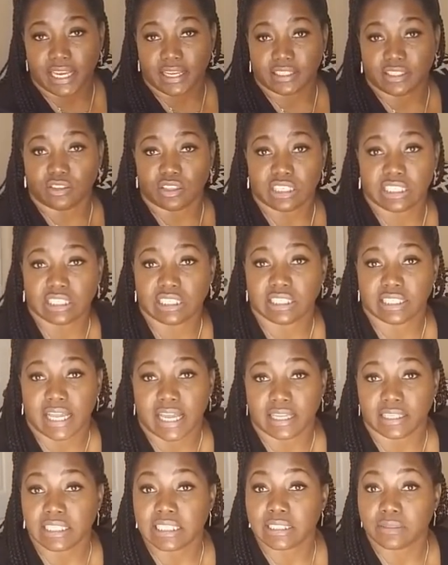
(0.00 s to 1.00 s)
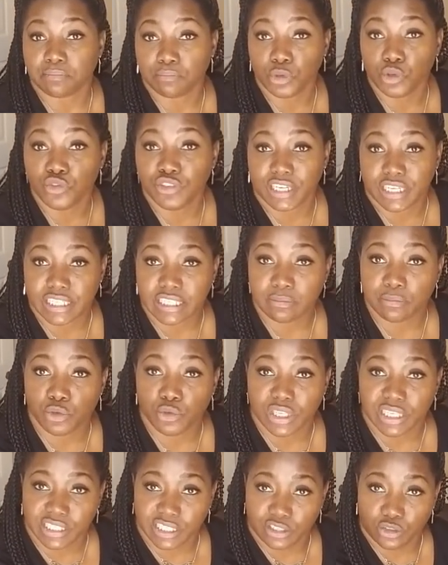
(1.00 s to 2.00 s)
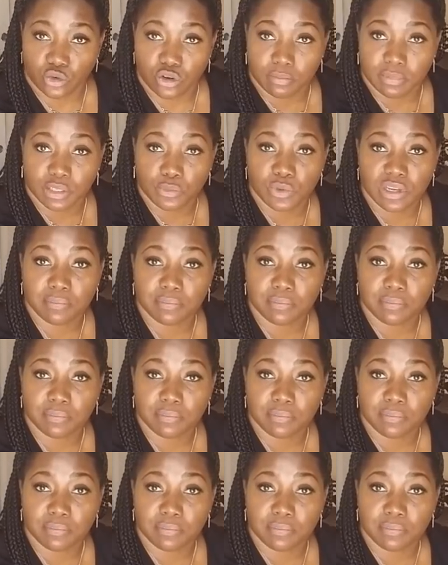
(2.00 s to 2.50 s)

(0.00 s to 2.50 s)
so this is not moving as smooth as it normally would.